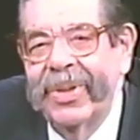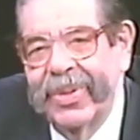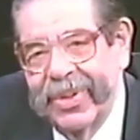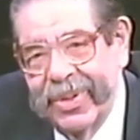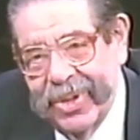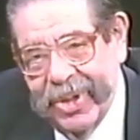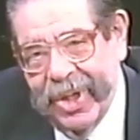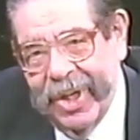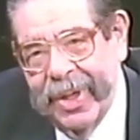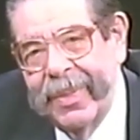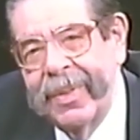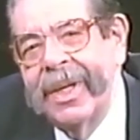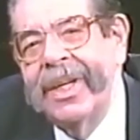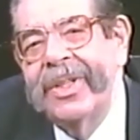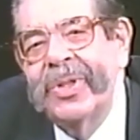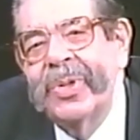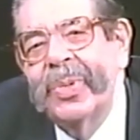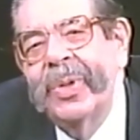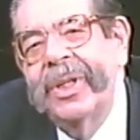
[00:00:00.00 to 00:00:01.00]
you to join me
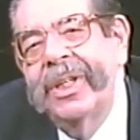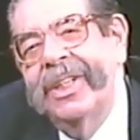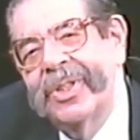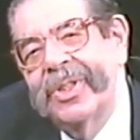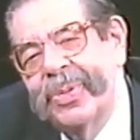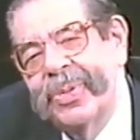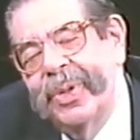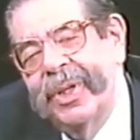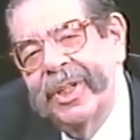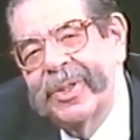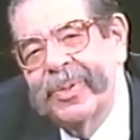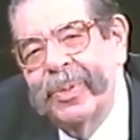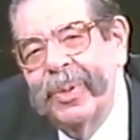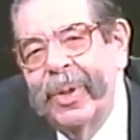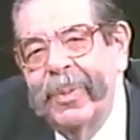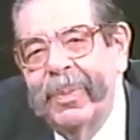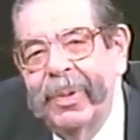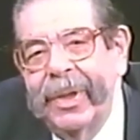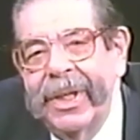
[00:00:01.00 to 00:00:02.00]
each week as we
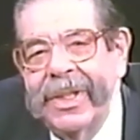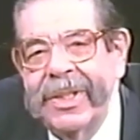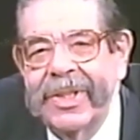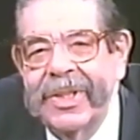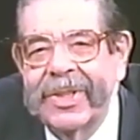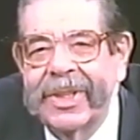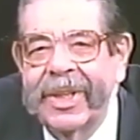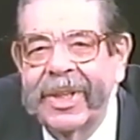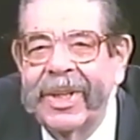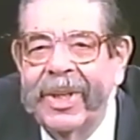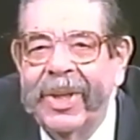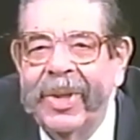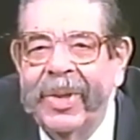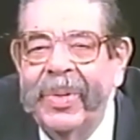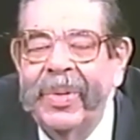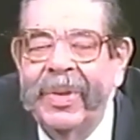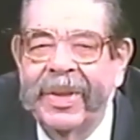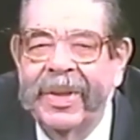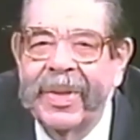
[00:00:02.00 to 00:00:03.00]
explore places to
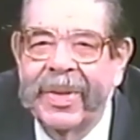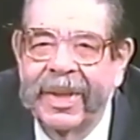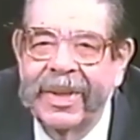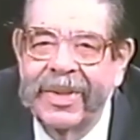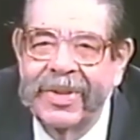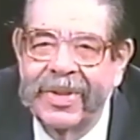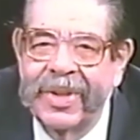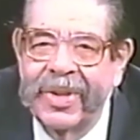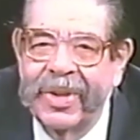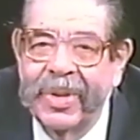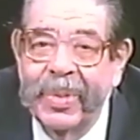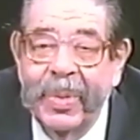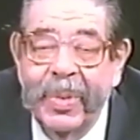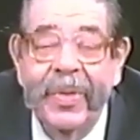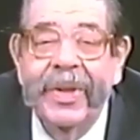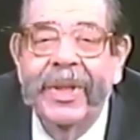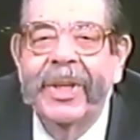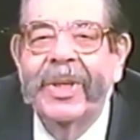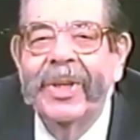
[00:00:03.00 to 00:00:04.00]
go and things to do.
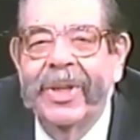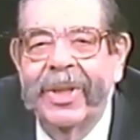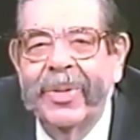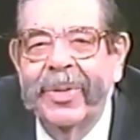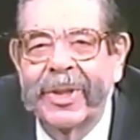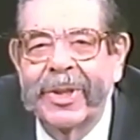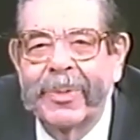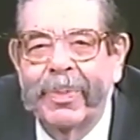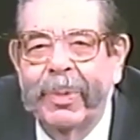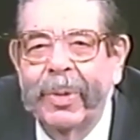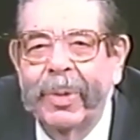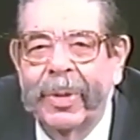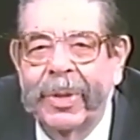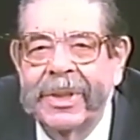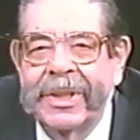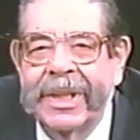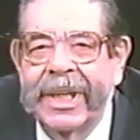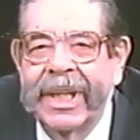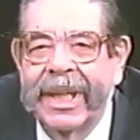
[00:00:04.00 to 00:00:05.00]
We're really going to
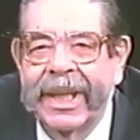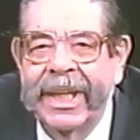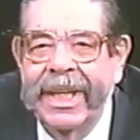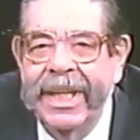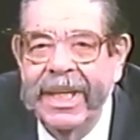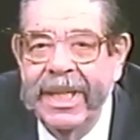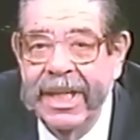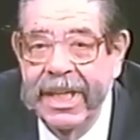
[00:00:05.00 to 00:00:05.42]
explore today.